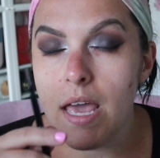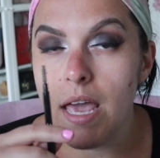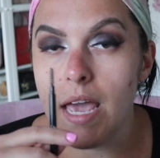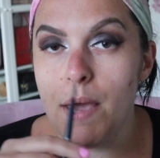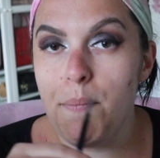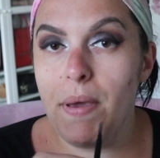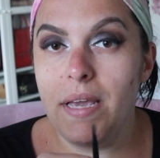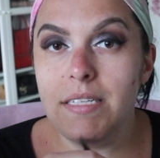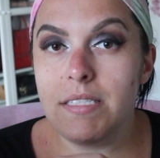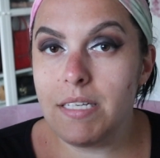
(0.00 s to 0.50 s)

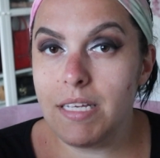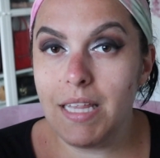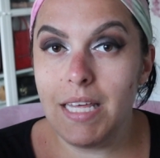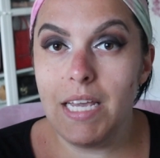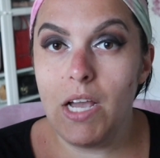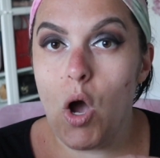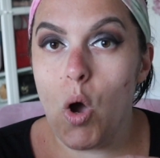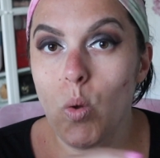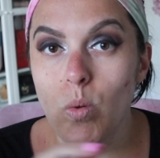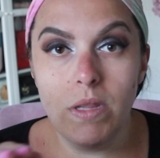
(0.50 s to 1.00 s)
It
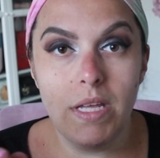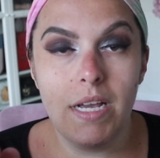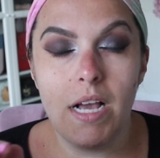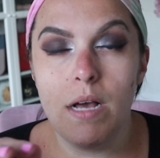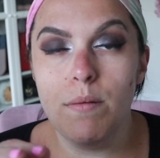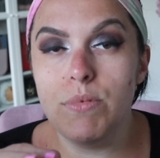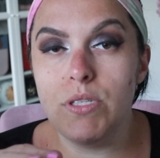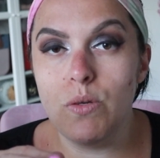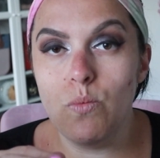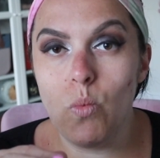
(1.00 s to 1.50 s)
basically only
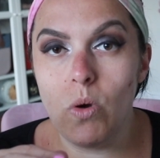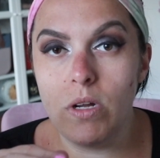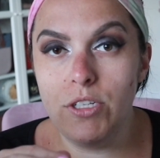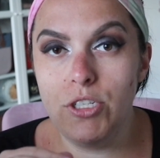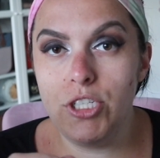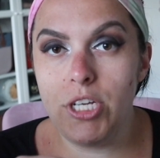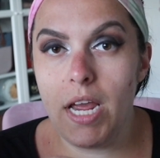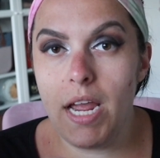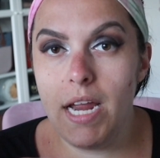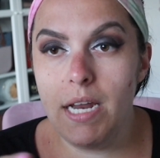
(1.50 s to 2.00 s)
comes in one
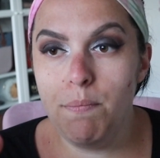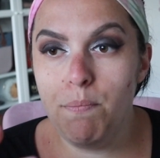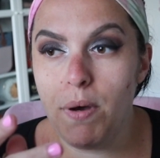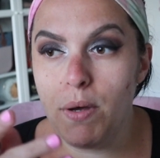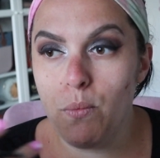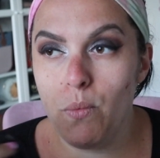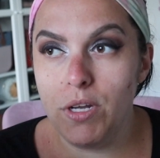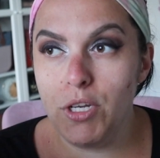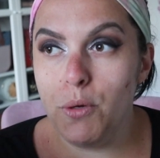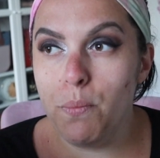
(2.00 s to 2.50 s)
shade,
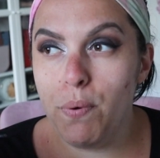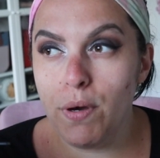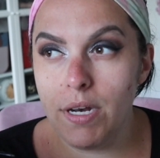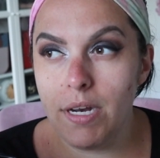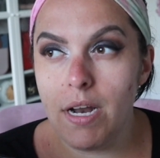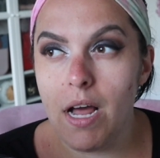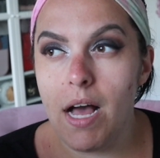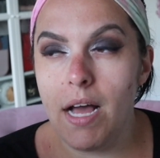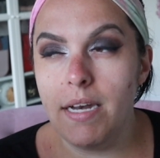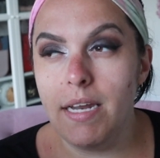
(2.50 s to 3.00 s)
but when you put
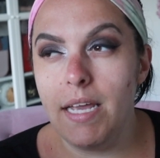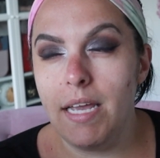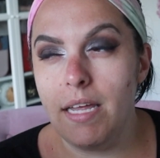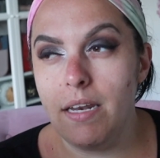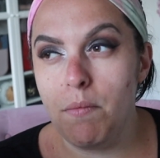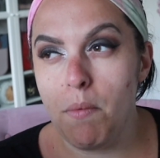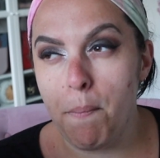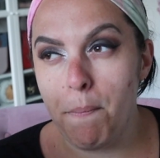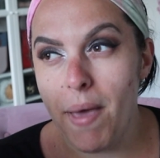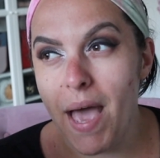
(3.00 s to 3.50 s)
it on,
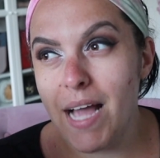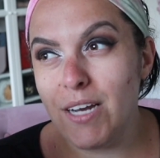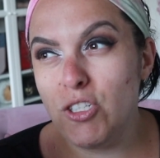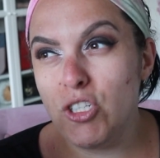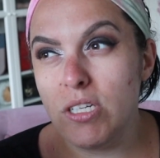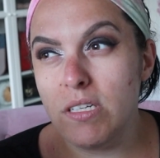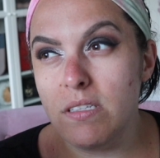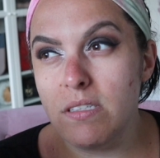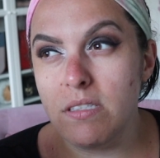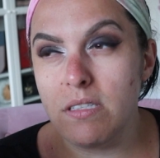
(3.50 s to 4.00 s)
it
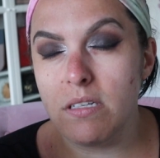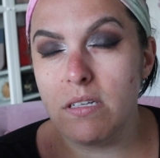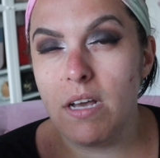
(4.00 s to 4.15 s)
matches,